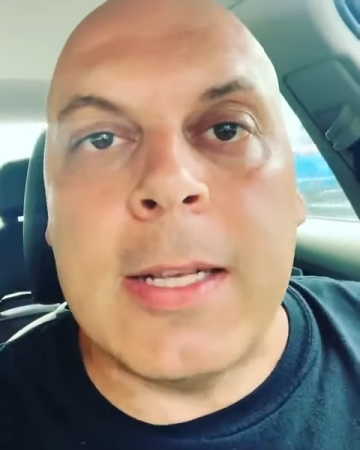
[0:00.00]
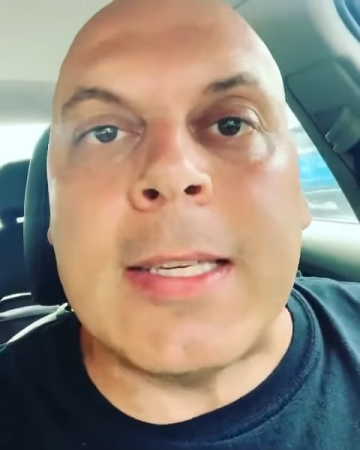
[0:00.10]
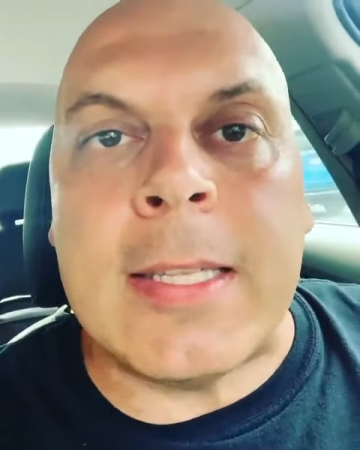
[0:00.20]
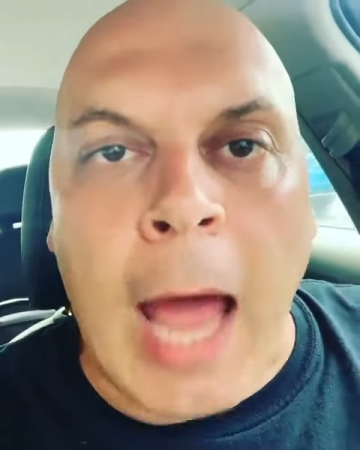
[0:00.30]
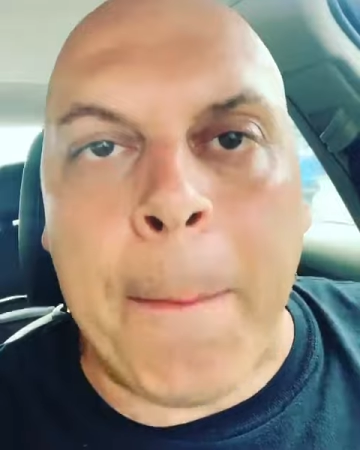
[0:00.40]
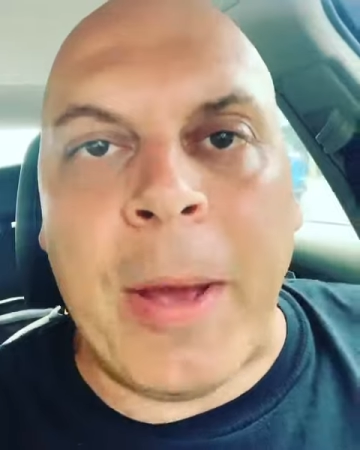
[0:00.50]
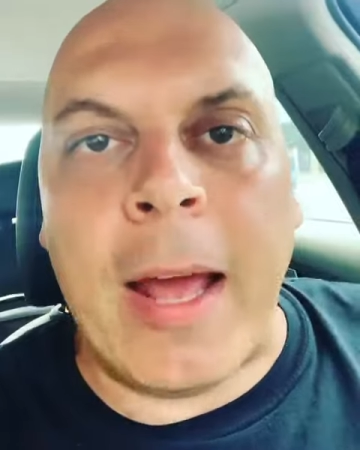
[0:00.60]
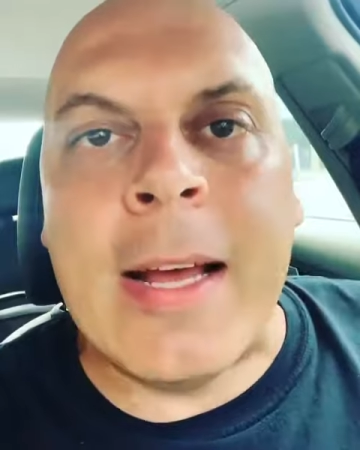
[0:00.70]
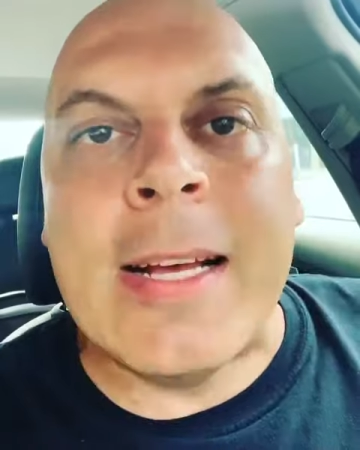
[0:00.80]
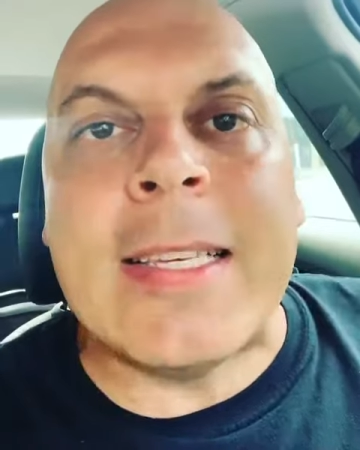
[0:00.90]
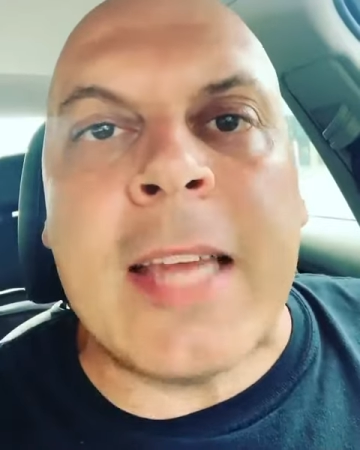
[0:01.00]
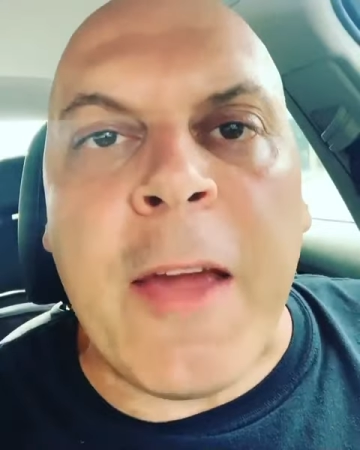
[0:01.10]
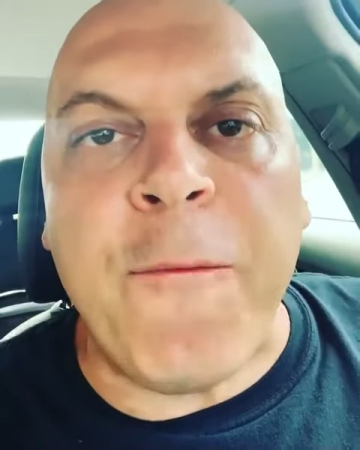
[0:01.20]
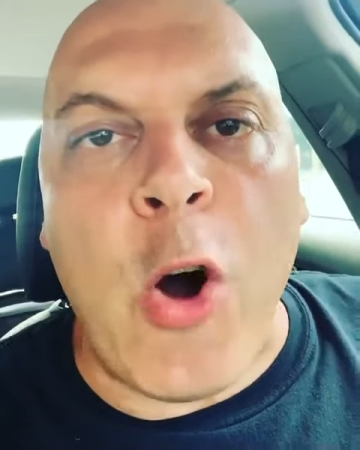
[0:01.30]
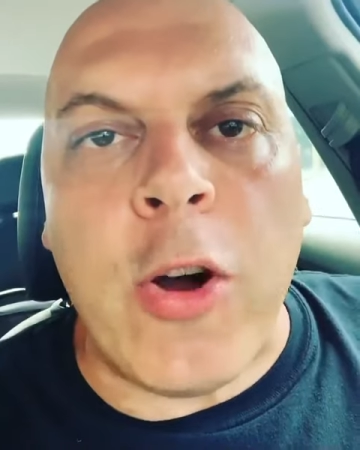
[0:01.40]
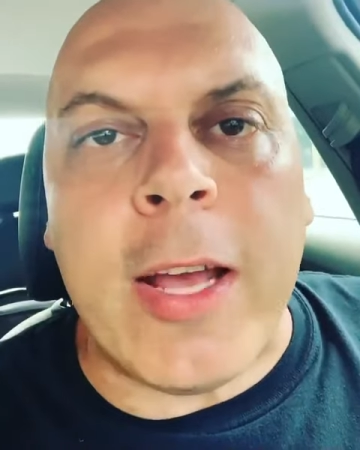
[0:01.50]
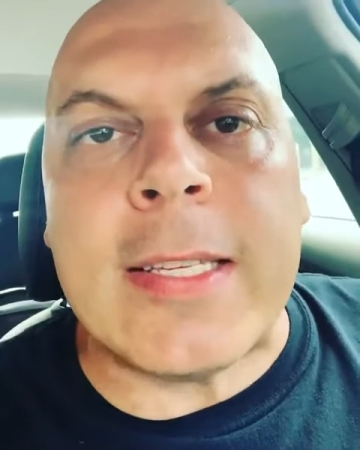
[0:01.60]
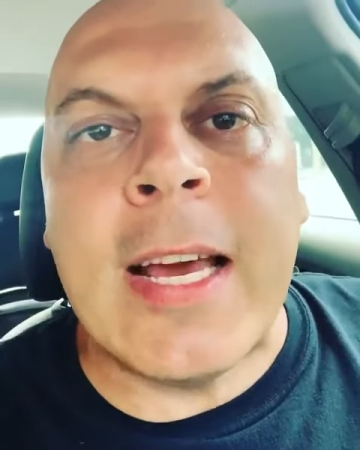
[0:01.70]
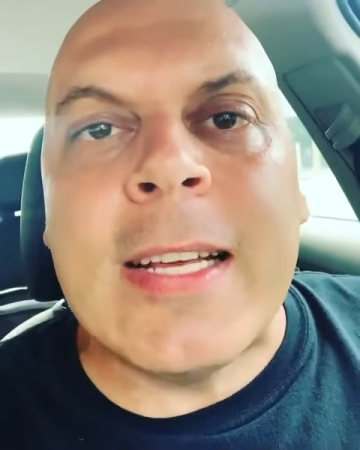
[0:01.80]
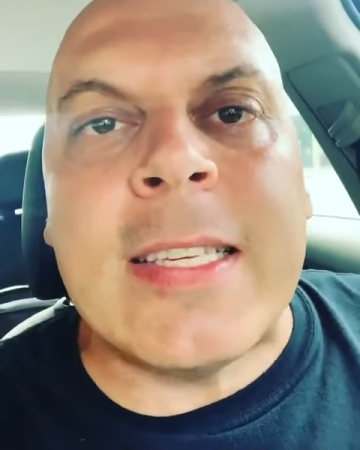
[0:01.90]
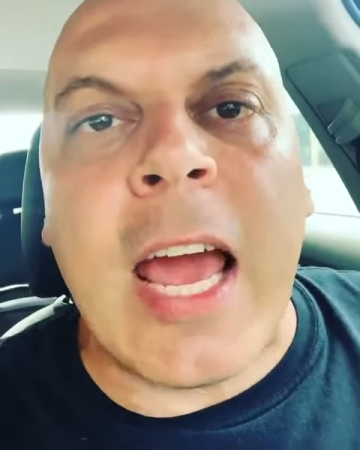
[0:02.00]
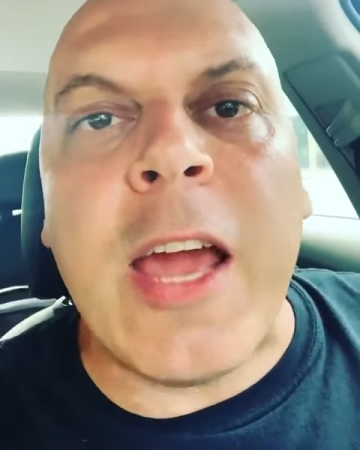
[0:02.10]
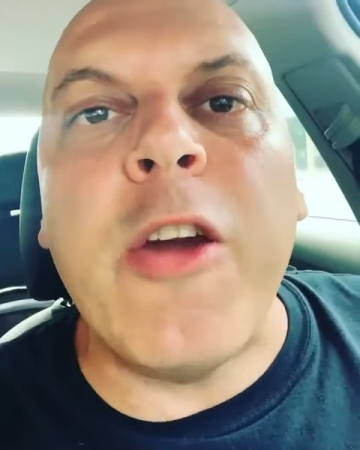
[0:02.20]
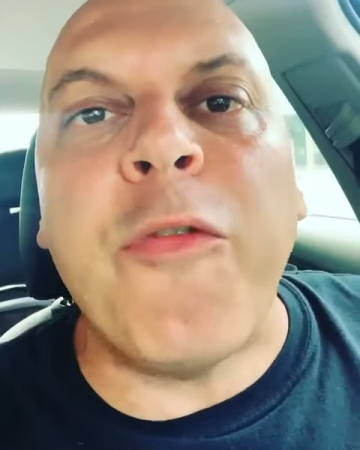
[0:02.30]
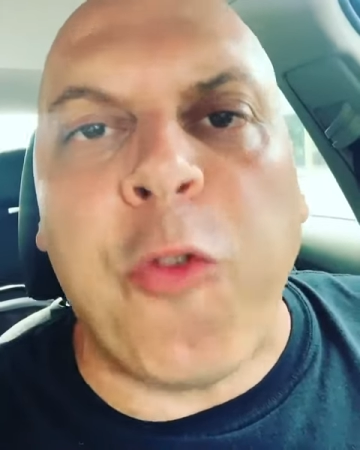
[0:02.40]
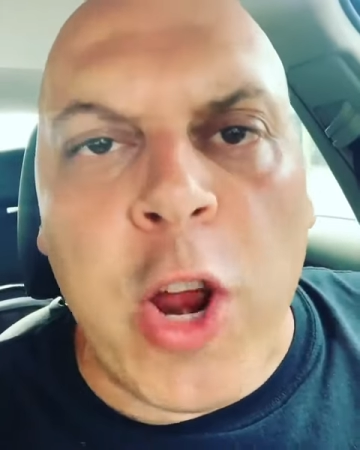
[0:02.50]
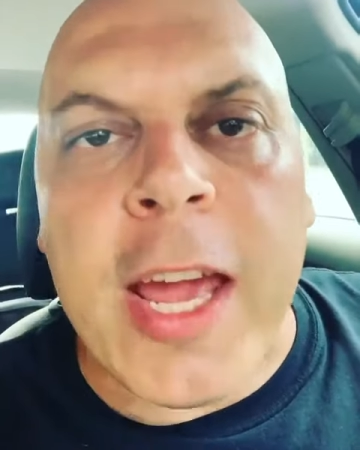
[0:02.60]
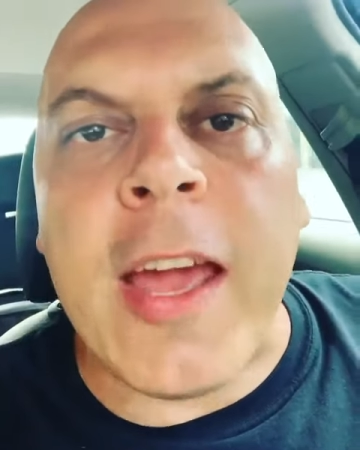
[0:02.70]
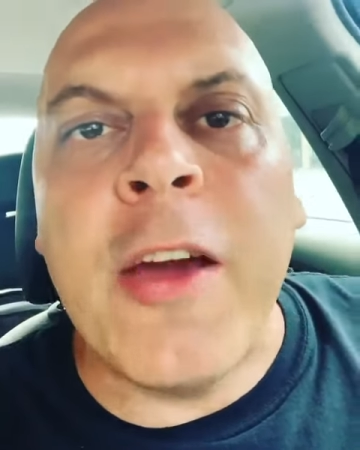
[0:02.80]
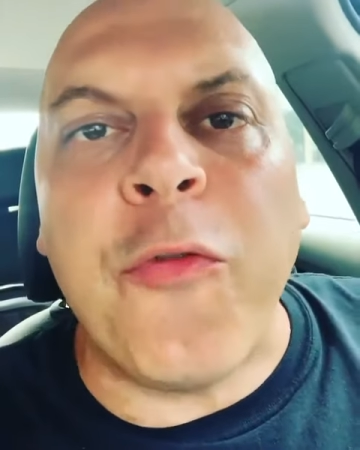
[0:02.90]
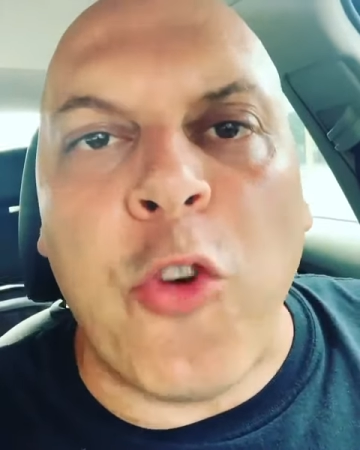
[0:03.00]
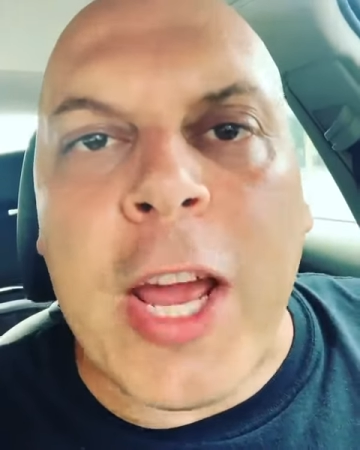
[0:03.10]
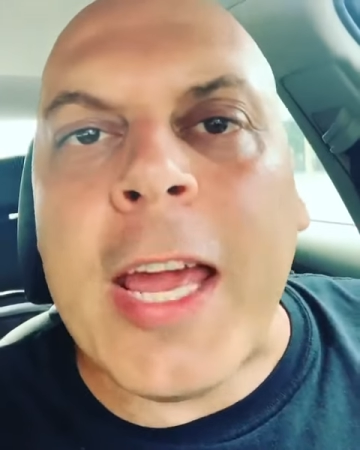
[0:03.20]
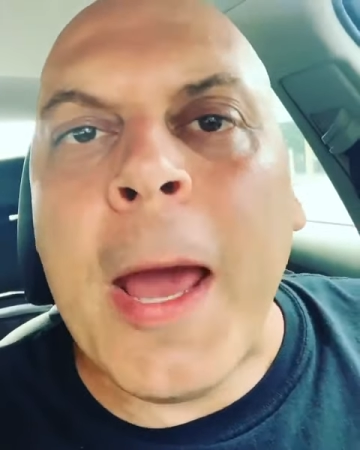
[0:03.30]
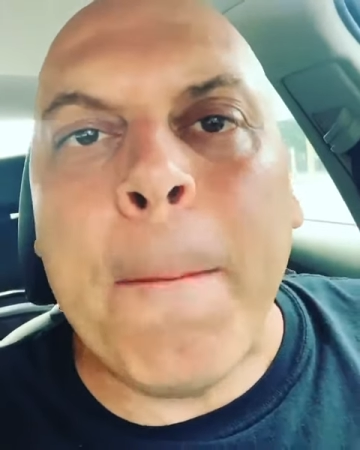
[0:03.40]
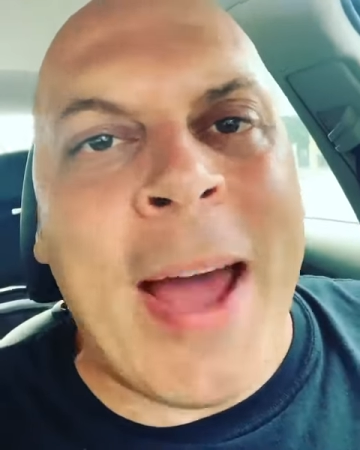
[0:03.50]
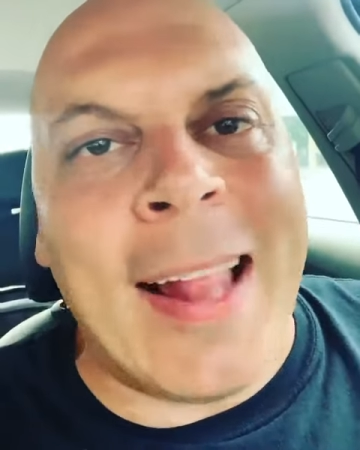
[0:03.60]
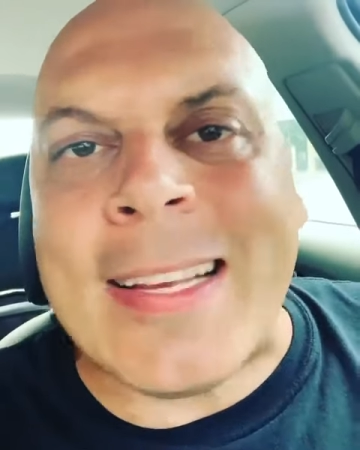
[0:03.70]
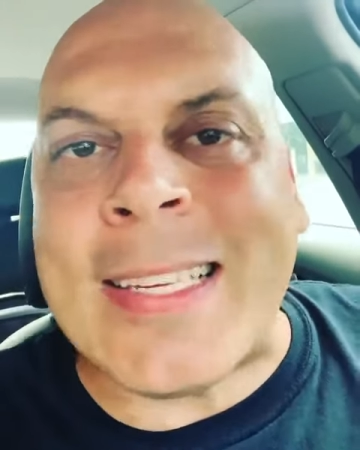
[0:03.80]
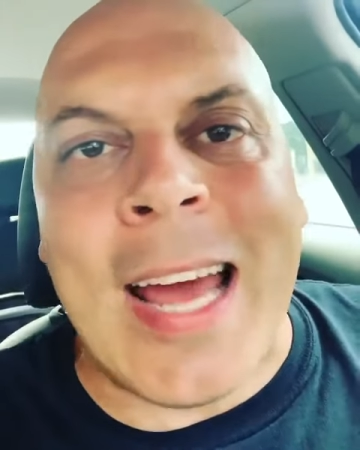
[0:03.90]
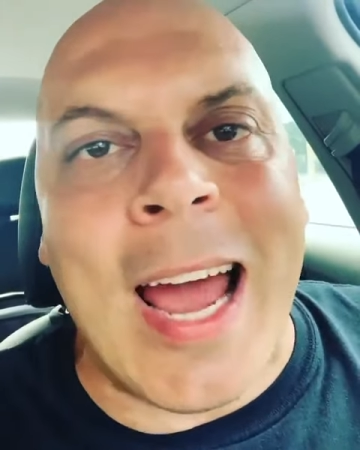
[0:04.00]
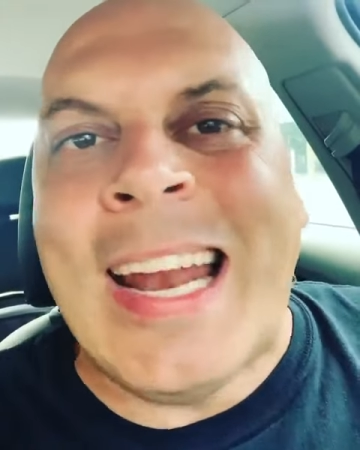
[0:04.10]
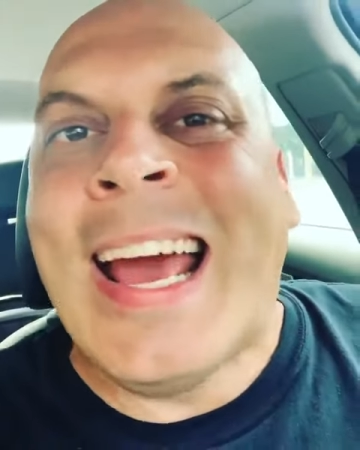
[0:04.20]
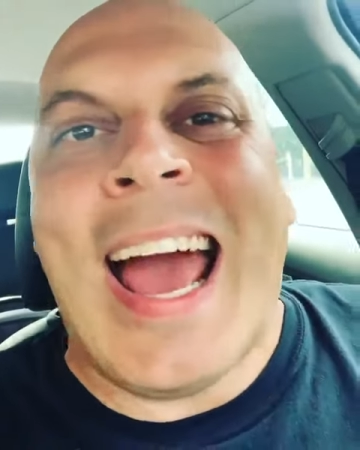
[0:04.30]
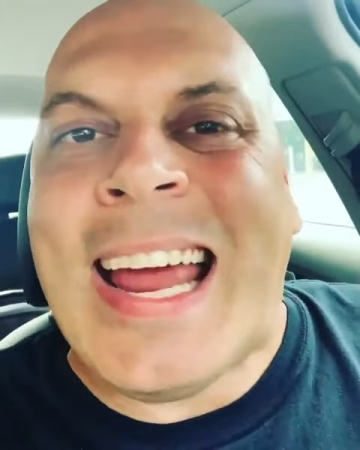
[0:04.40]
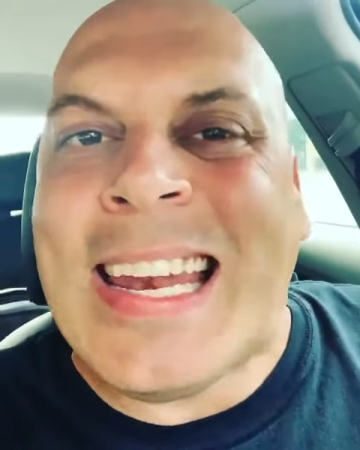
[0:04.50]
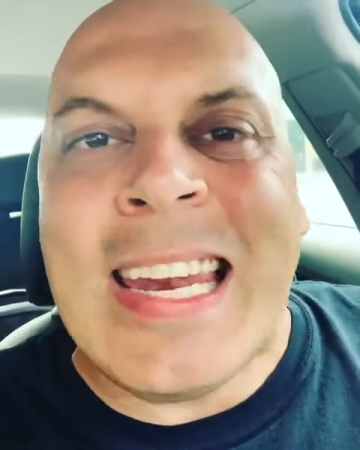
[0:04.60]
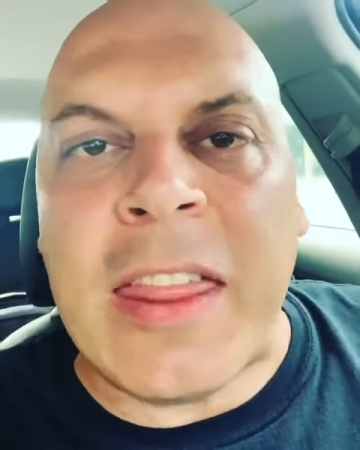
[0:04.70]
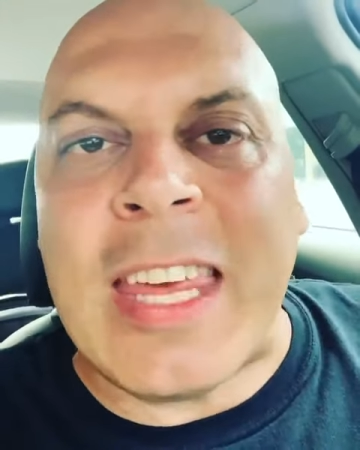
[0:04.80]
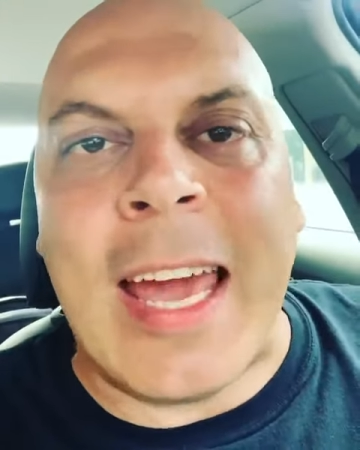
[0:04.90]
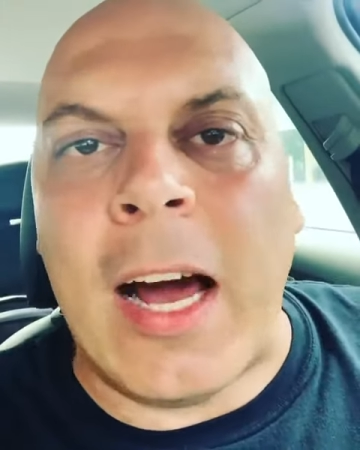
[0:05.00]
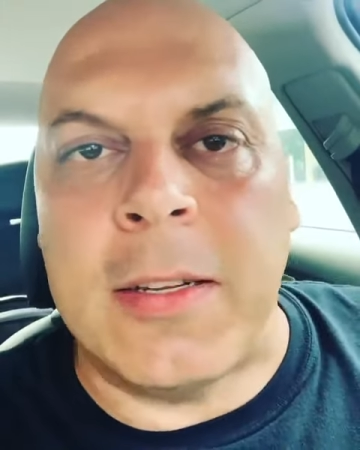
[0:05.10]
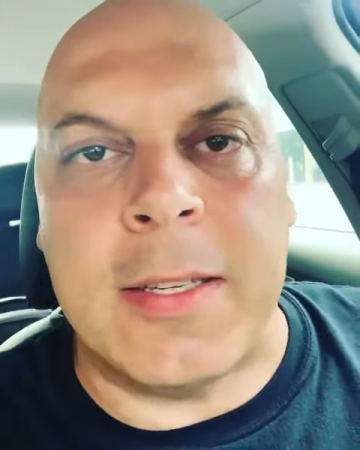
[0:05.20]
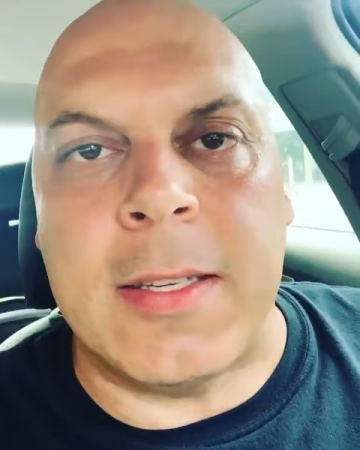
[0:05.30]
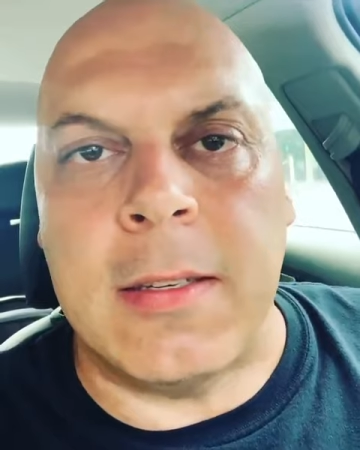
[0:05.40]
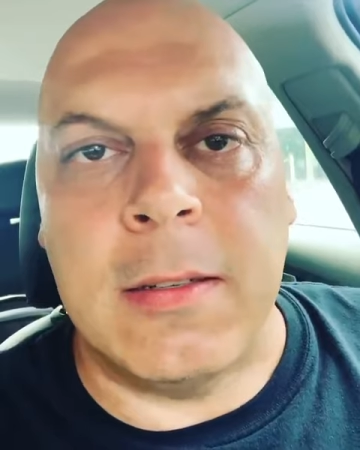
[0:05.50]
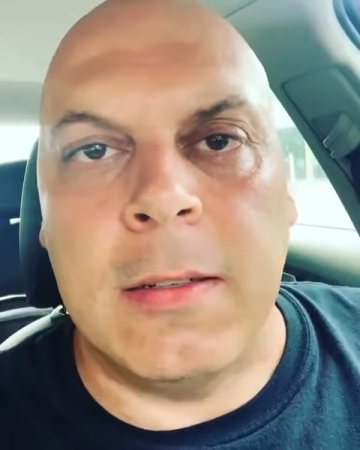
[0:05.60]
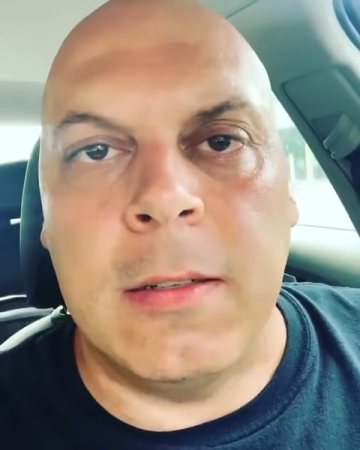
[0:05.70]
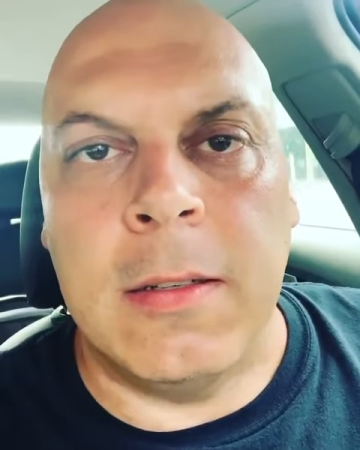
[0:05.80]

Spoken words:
Stop it. Stay focused. Say free, free Palestine and nothing else.